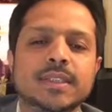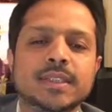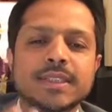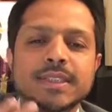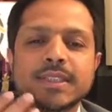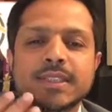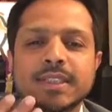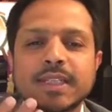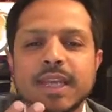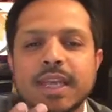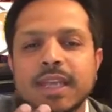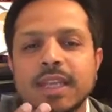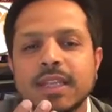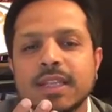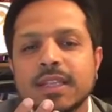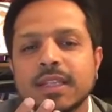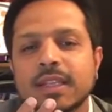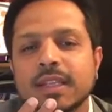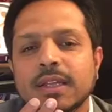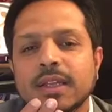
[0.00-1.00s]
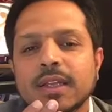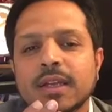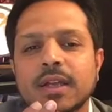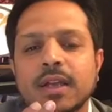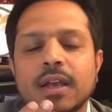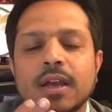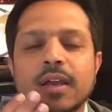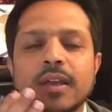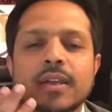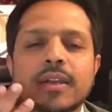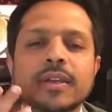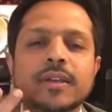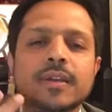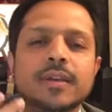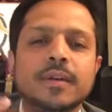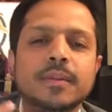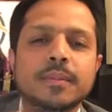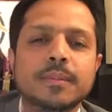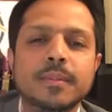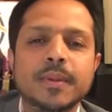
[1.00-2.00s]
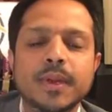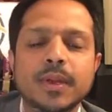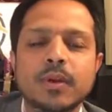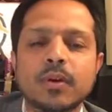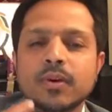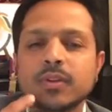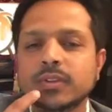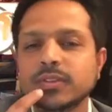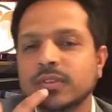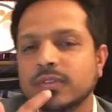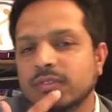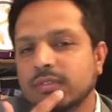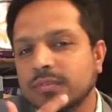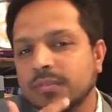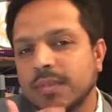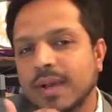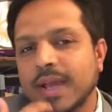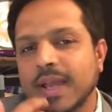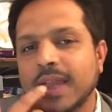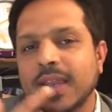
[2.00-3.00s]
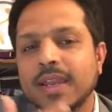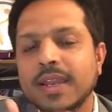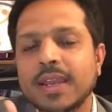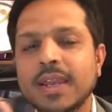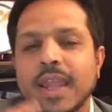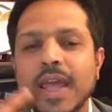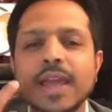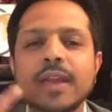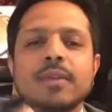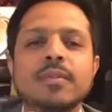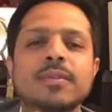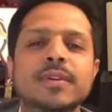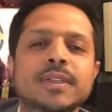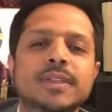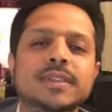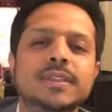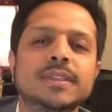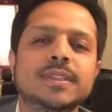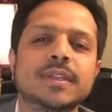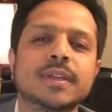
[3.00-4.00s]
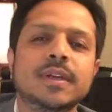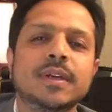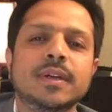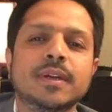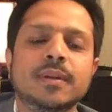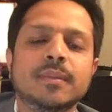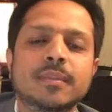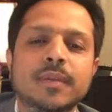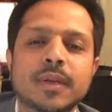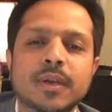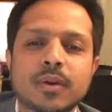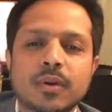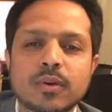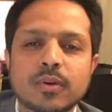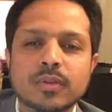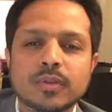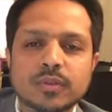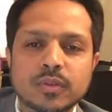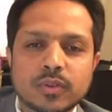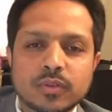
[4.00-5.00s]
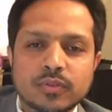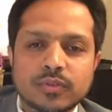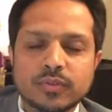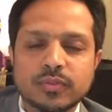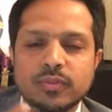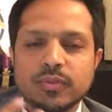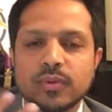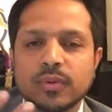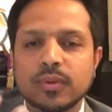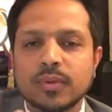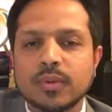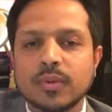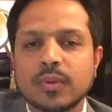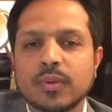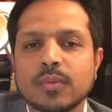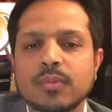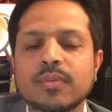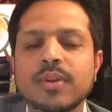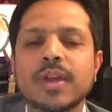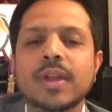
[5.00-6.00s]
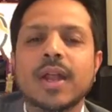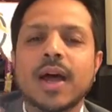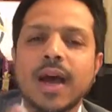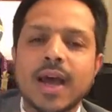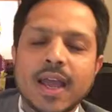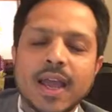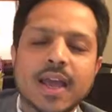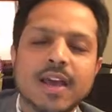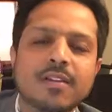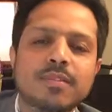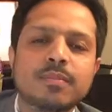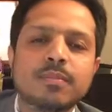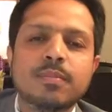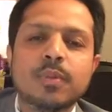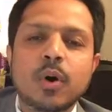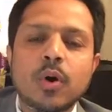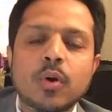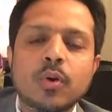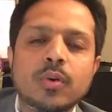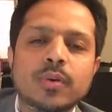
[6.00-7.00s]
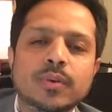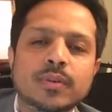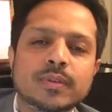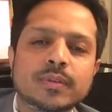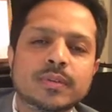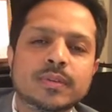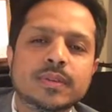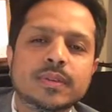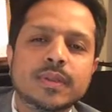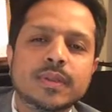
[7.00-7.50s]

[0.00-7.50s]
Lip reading: skin color, because of my language, because of where I have born,